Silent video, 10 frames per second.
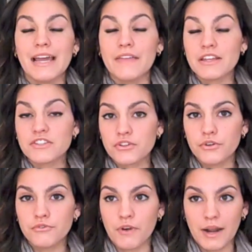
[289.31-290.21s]
And that's
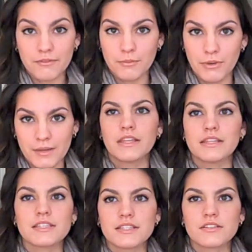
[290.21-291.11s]
good for everybody.
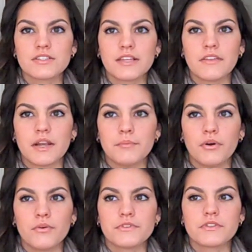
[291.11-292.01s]
Let's just say that I
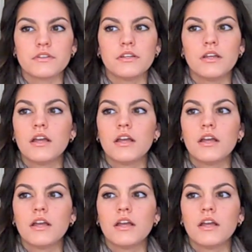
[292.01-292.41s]
post